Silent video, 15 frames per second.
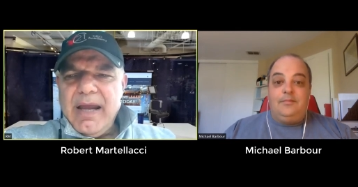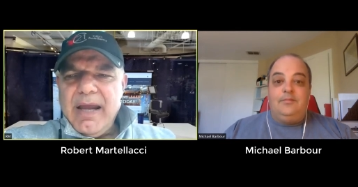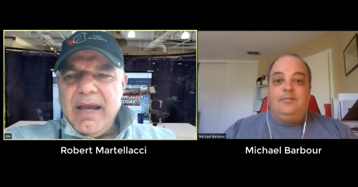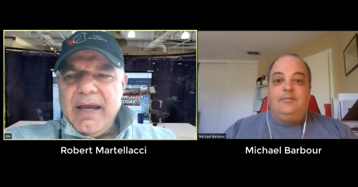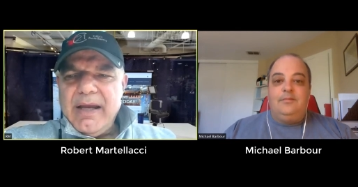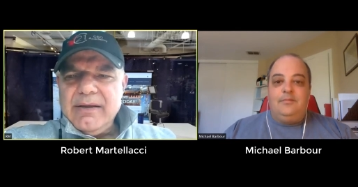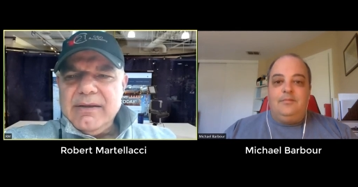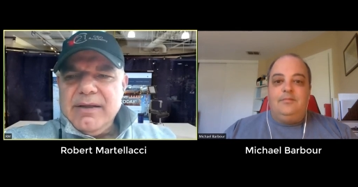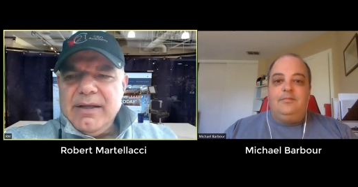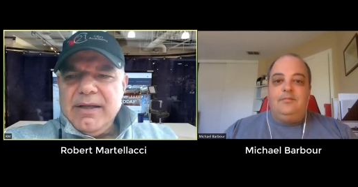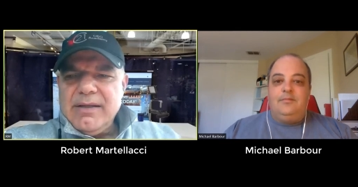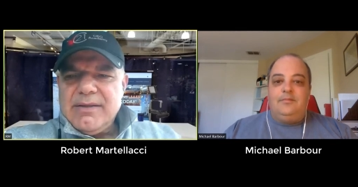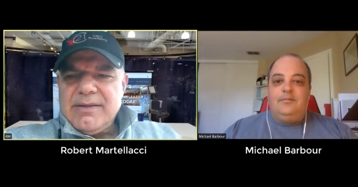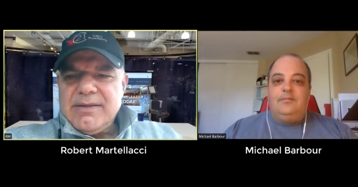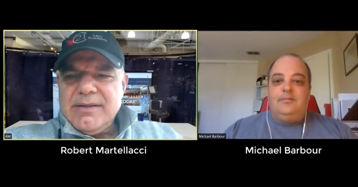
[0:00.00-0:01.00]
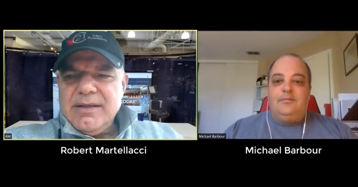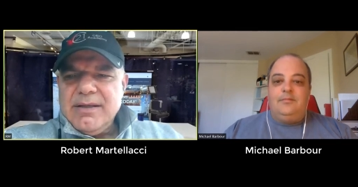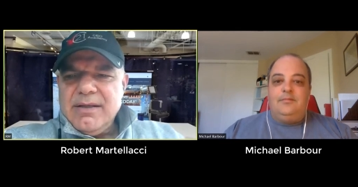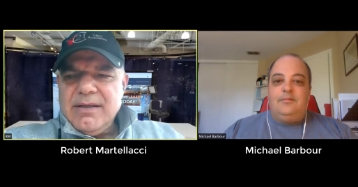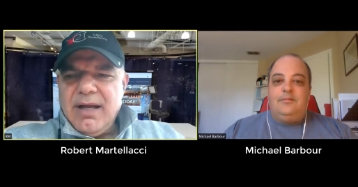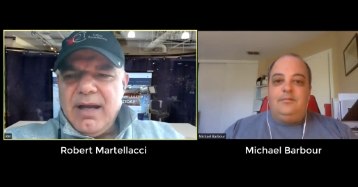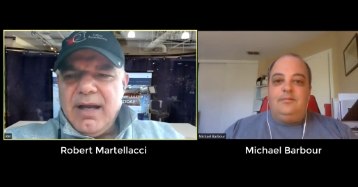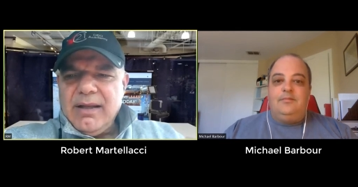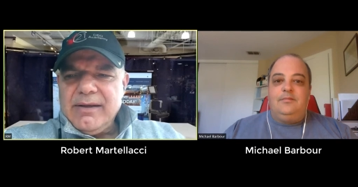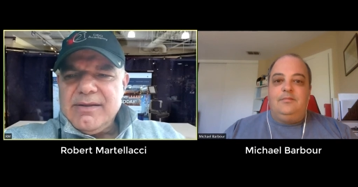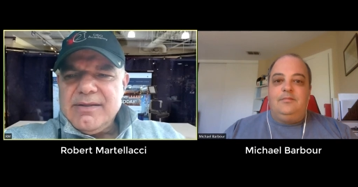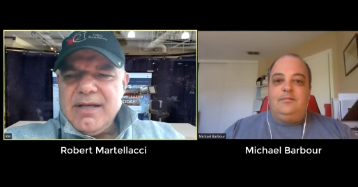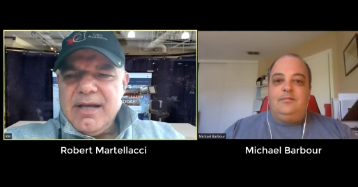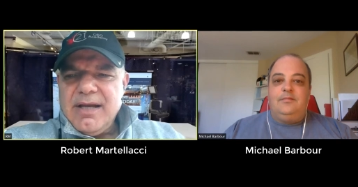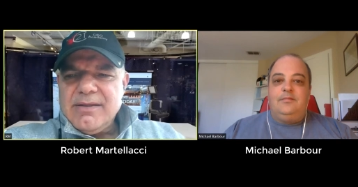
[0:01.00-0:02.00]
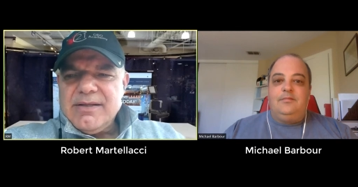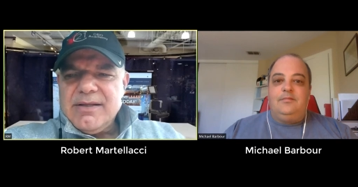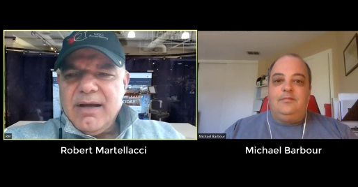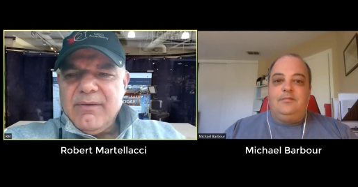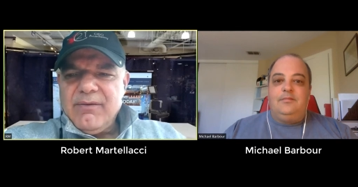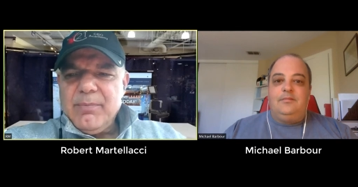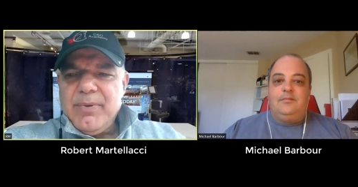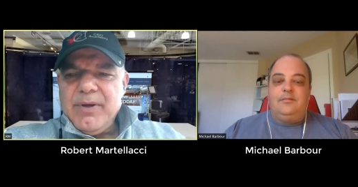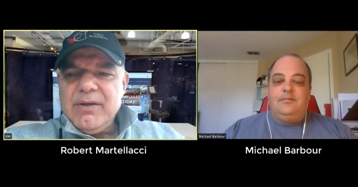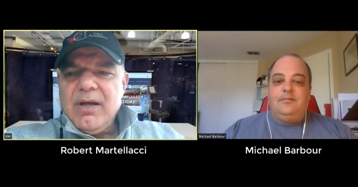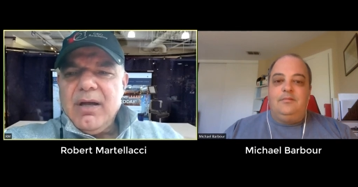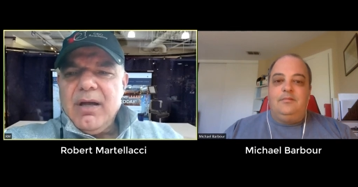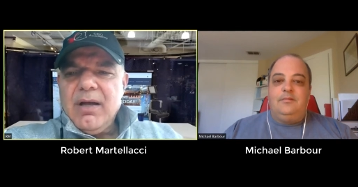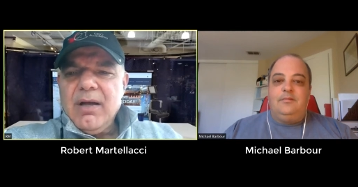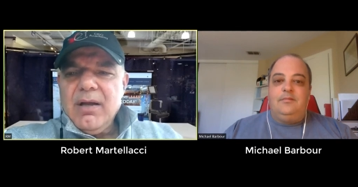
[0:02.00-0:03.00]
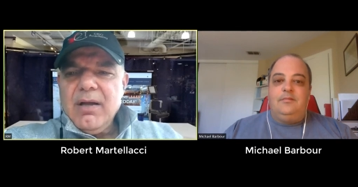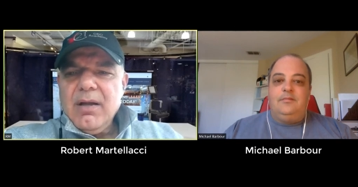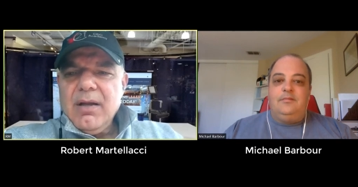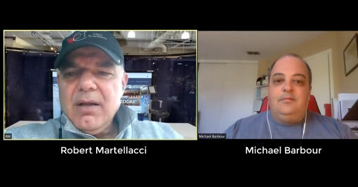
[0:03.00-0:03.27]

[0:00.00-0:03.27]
Speaker 1: And it's, I like to say, it's never been a